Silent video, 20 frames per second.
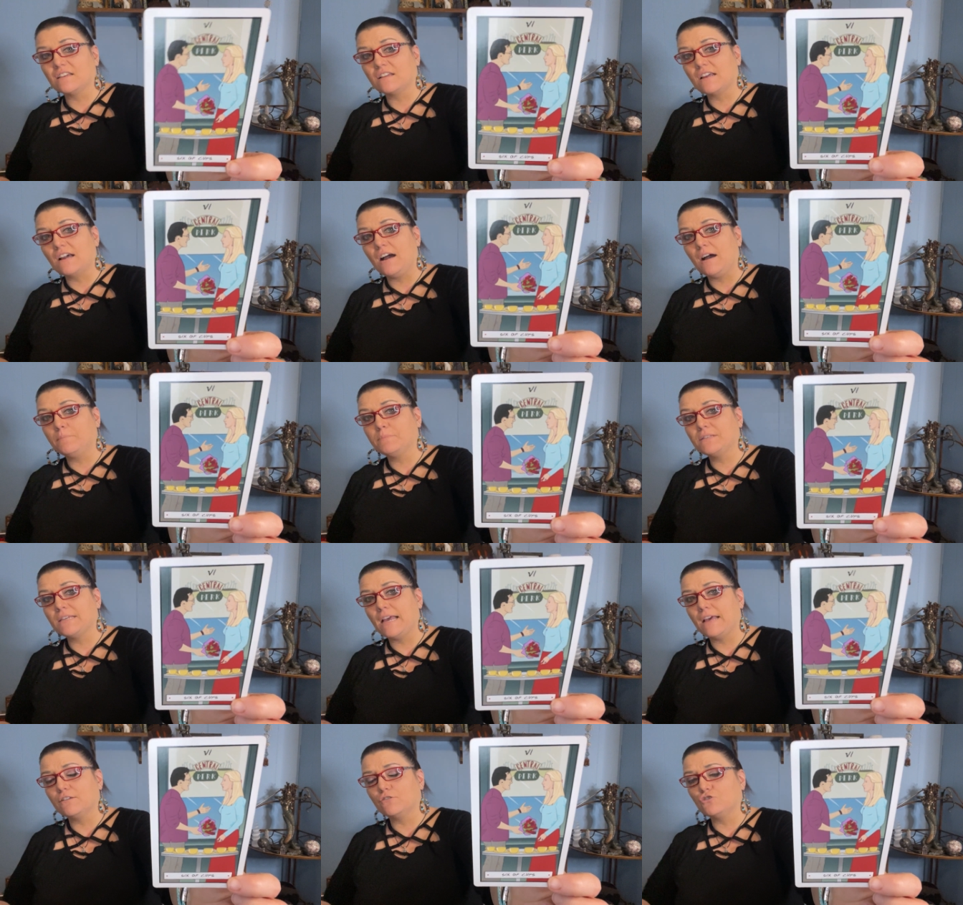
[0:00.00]
of
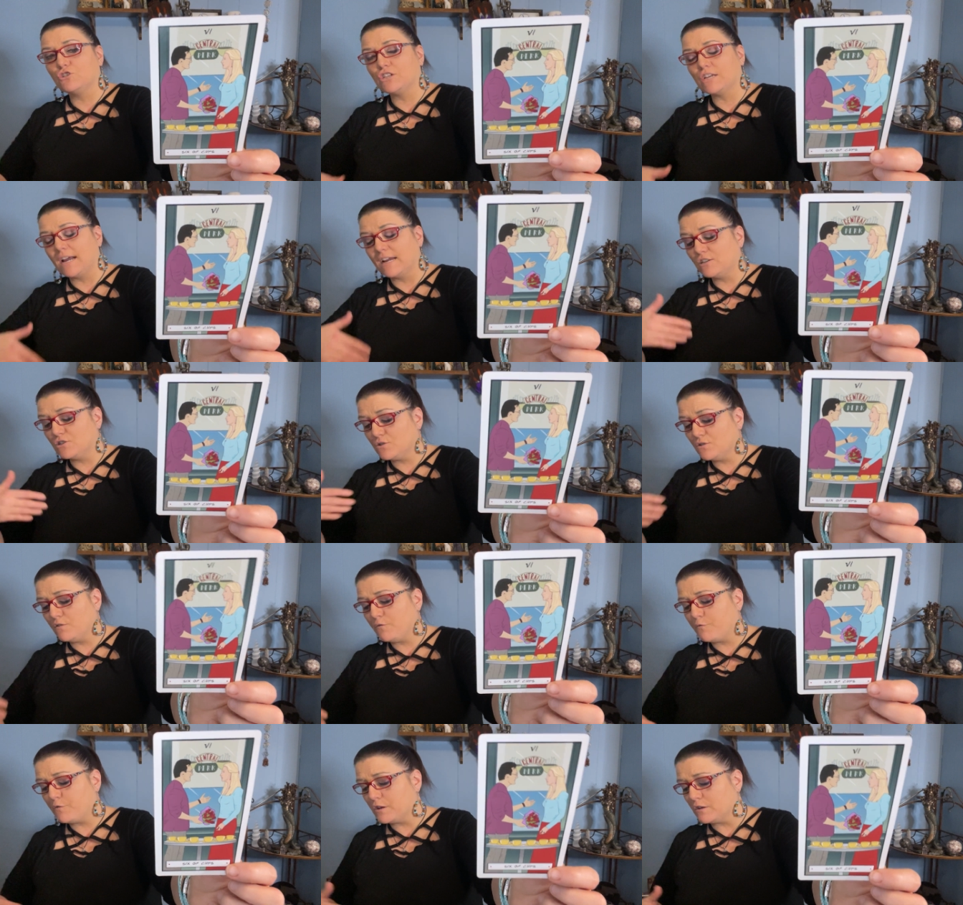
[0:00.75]
Cups energy. I
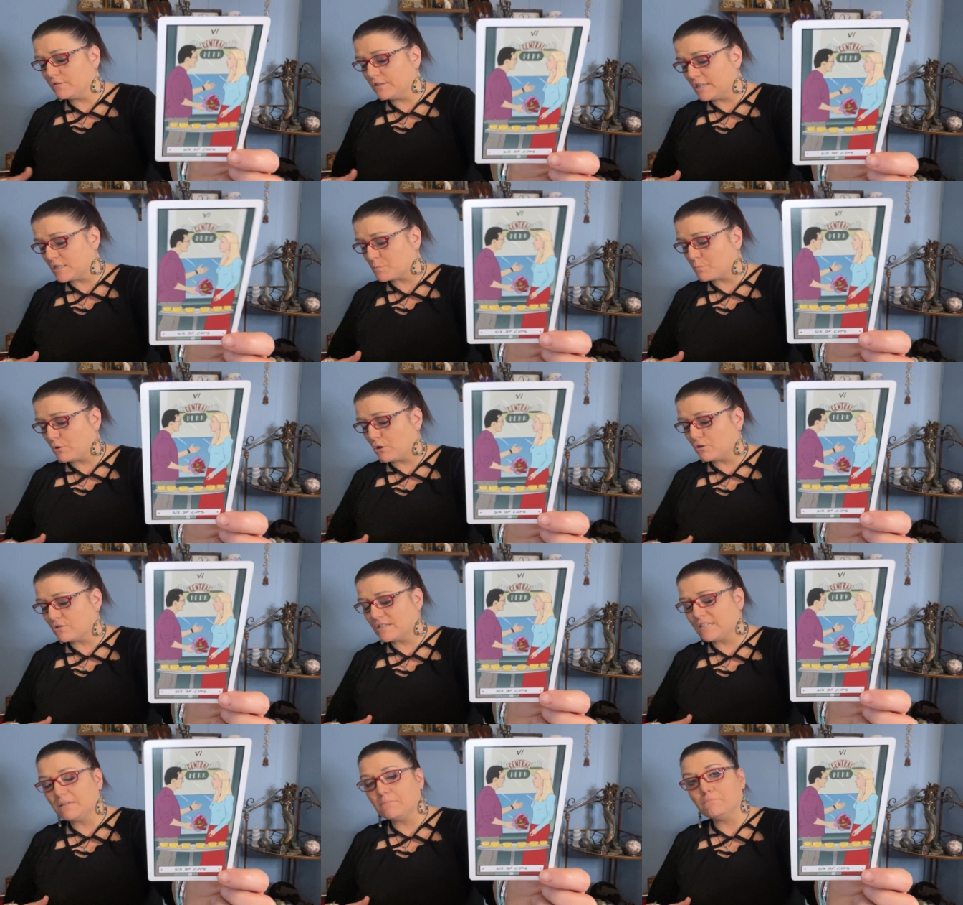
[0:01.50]
do feel this
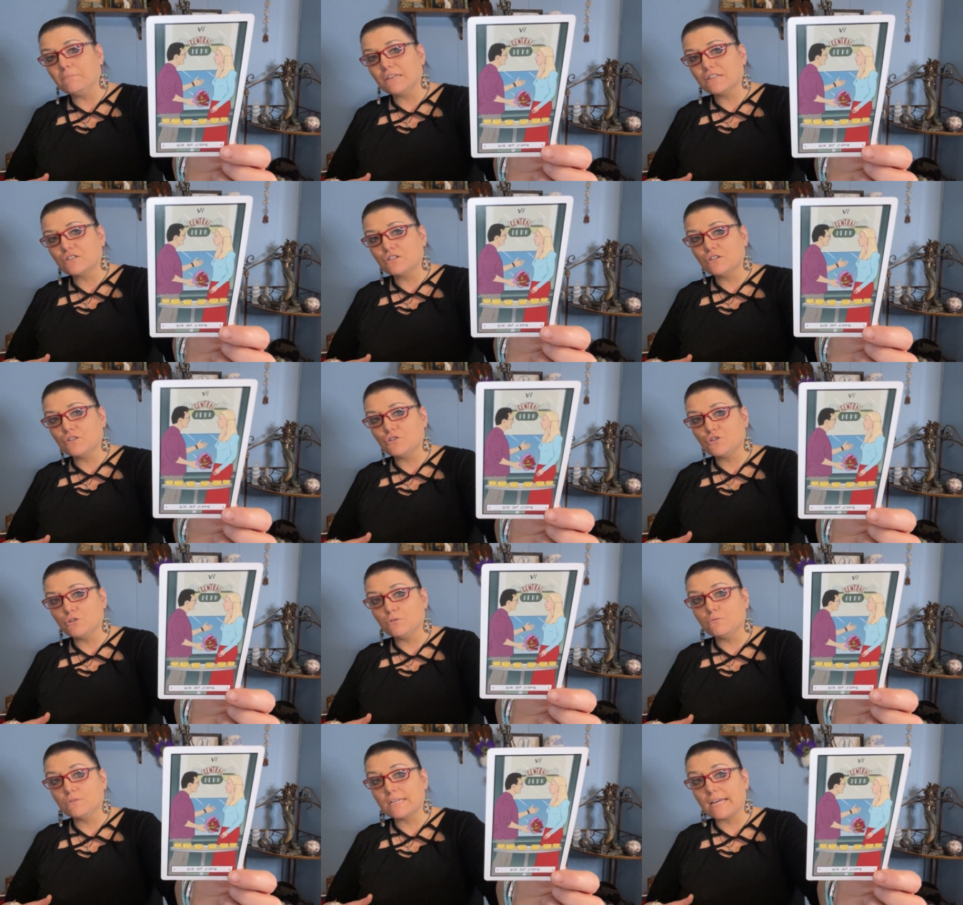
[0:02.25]
person misses
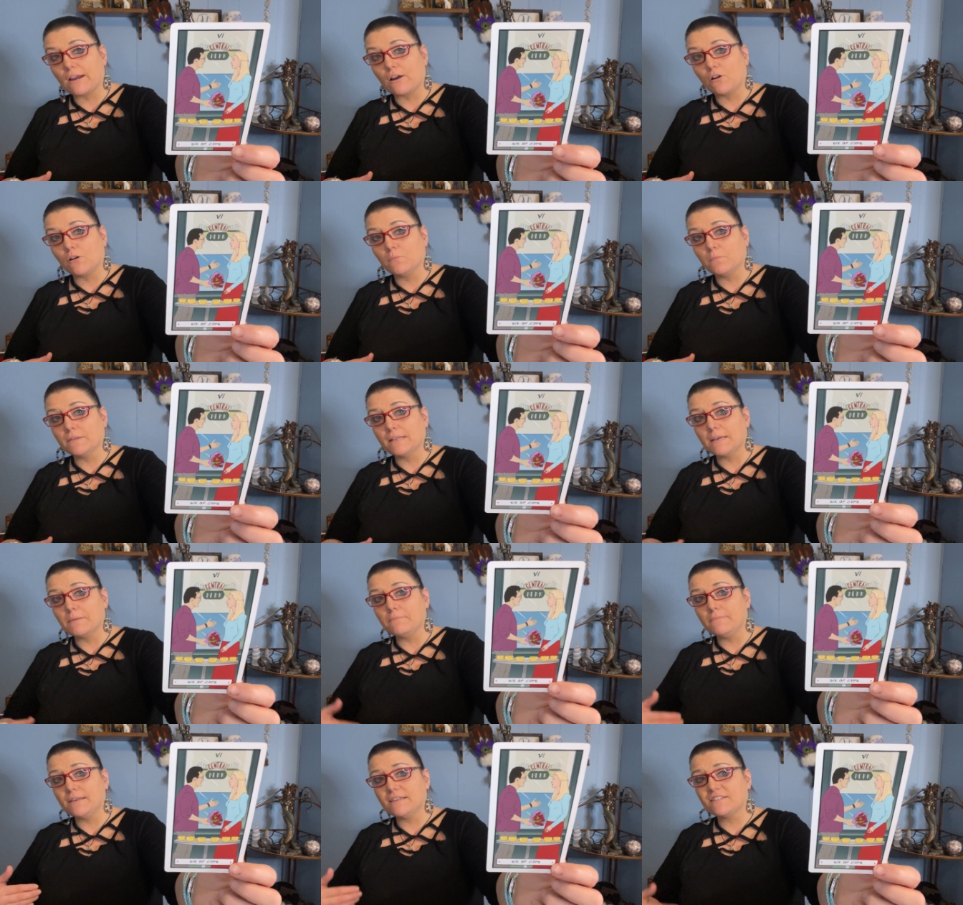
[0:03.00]
you
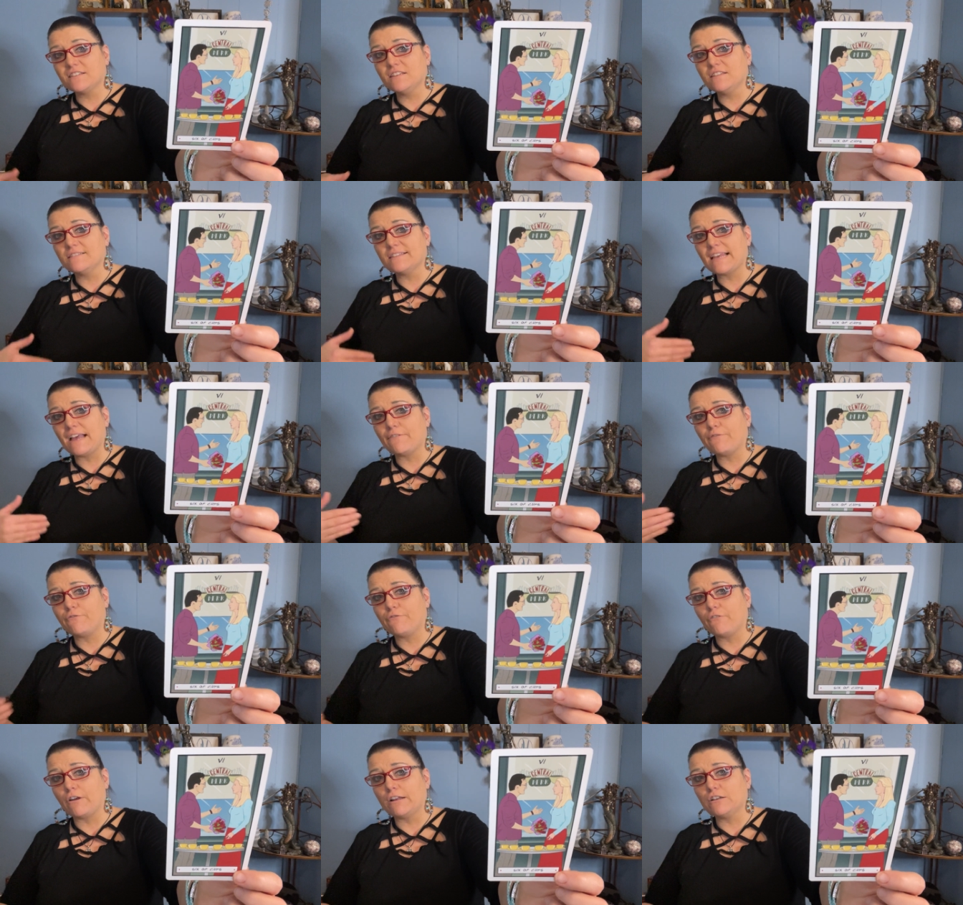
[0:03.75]
terribly, misses that
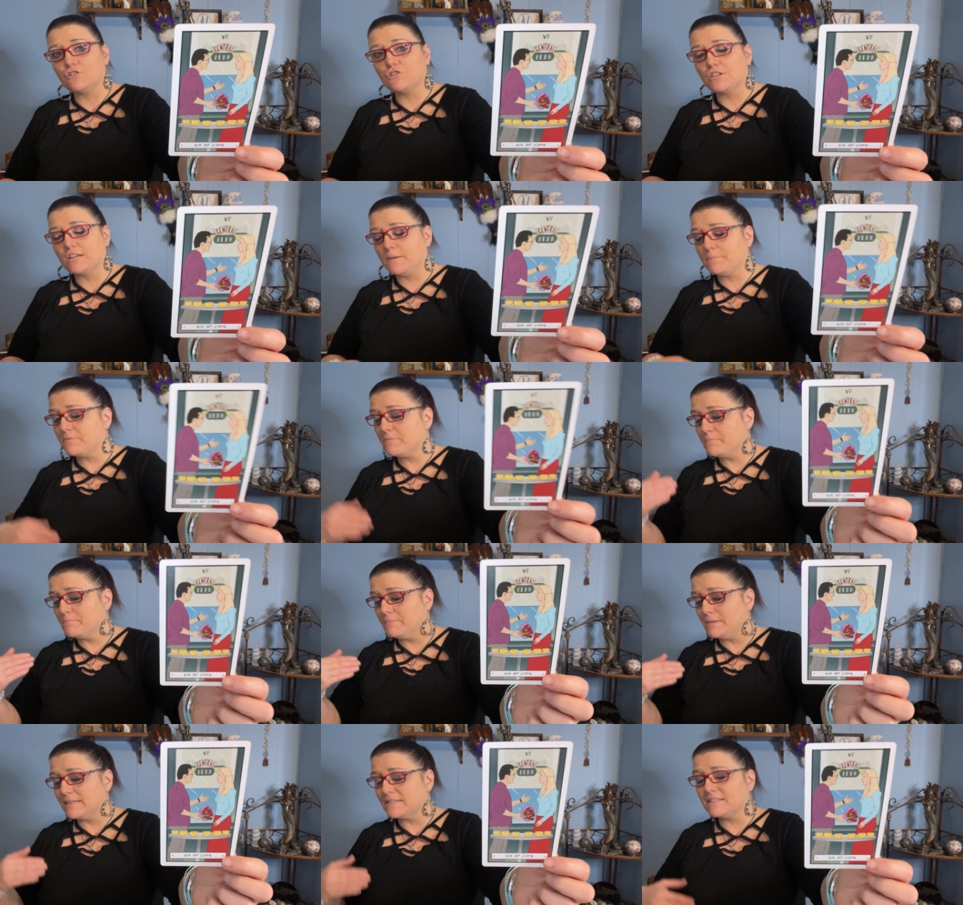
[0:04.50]
friendship,
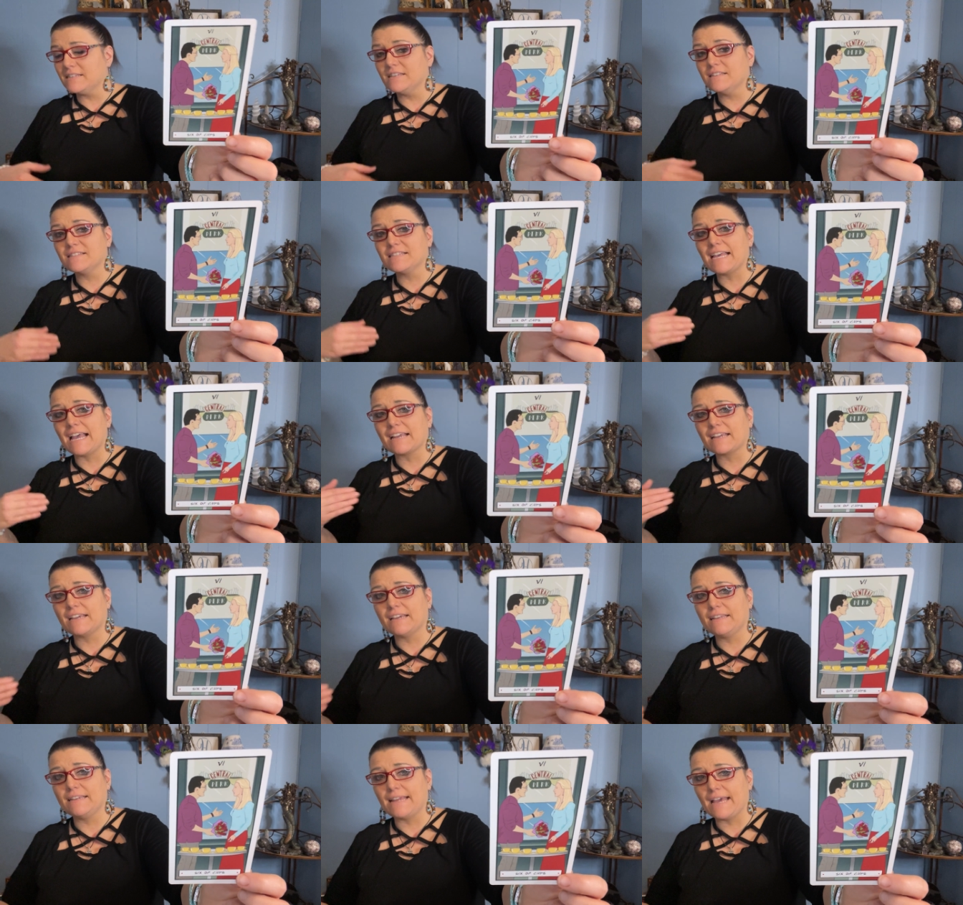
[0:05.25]
misses
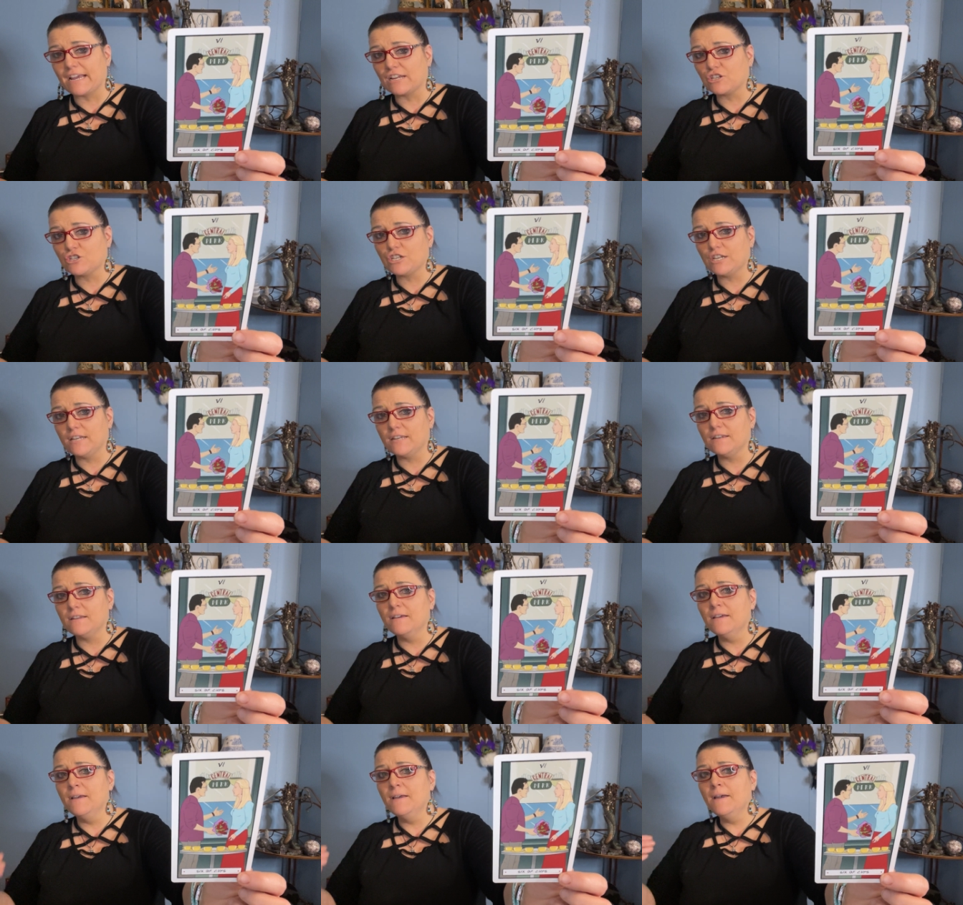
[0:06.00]
that
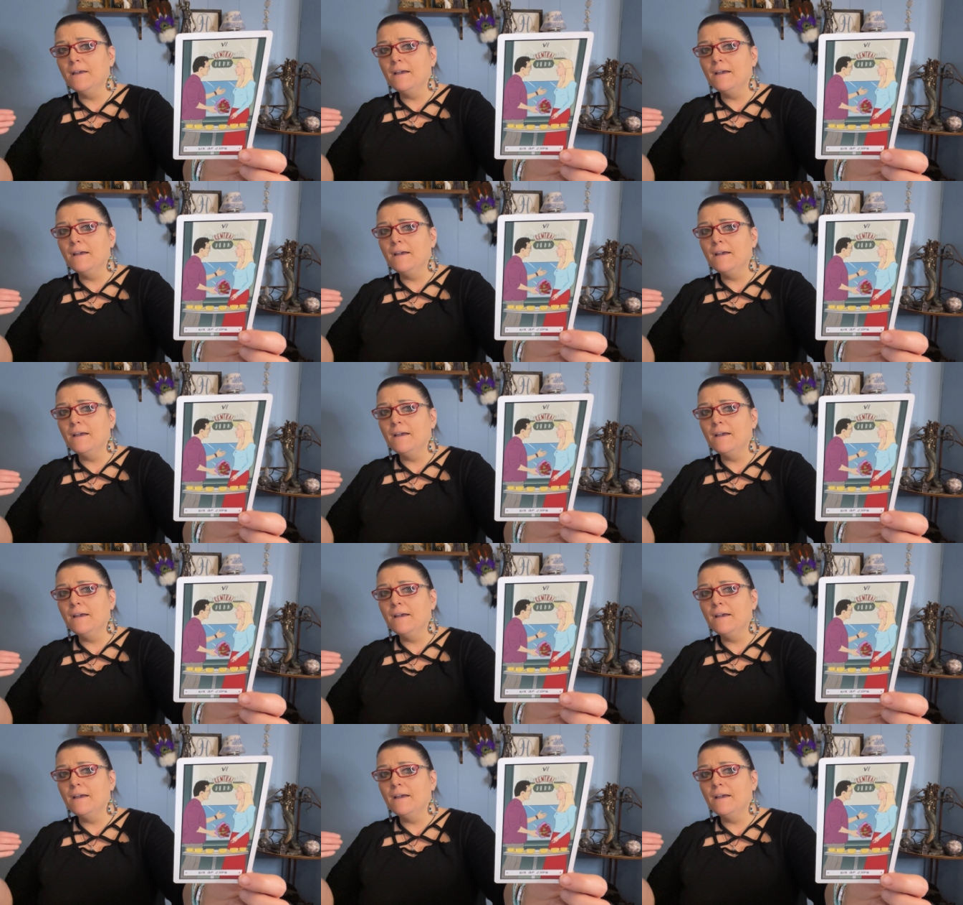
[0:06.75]
connection.